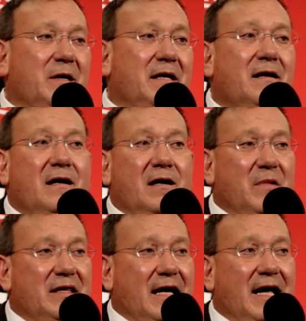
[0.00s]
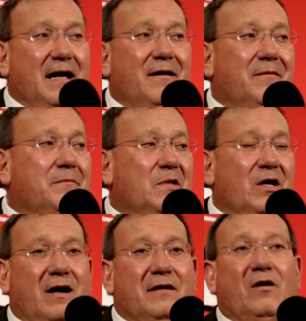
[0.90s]
me, but they, you
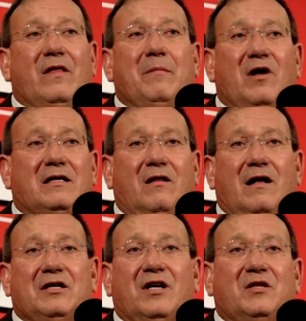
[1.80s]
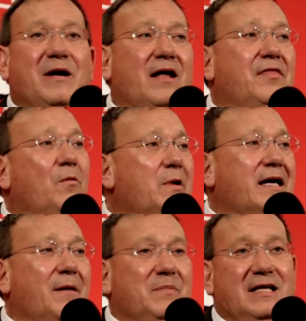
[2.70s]
know, I know they blocked a lot of shots, but I thought we
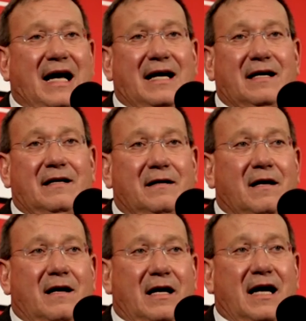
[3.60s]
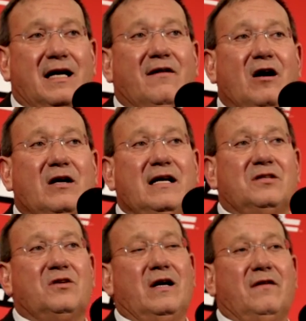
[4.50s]
kept attacking, and I give our
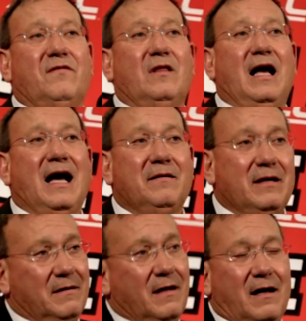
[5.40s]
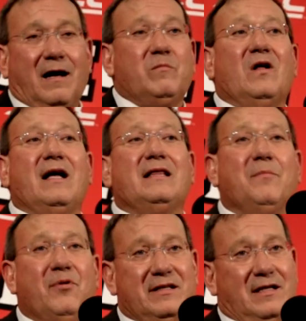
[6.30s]
kids credit for that. And I'm glad they
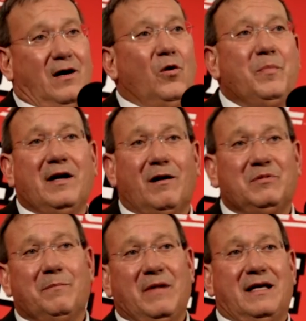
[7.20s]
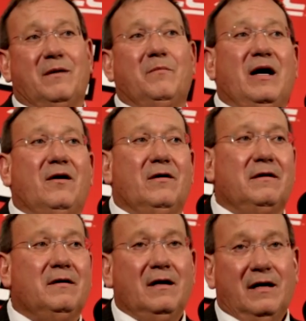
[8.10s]
pressed. I hope it helped him make him better,
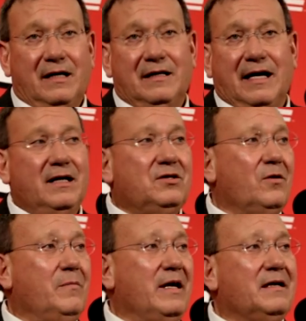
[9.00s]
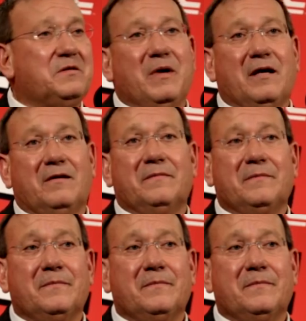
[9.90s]
and it dang sure made us better.